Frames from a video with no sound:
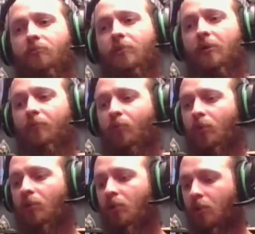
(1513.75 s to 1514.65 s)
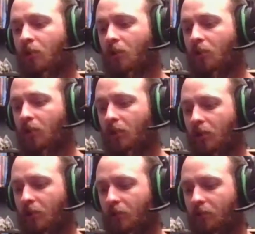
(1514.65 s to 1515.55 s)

M4. And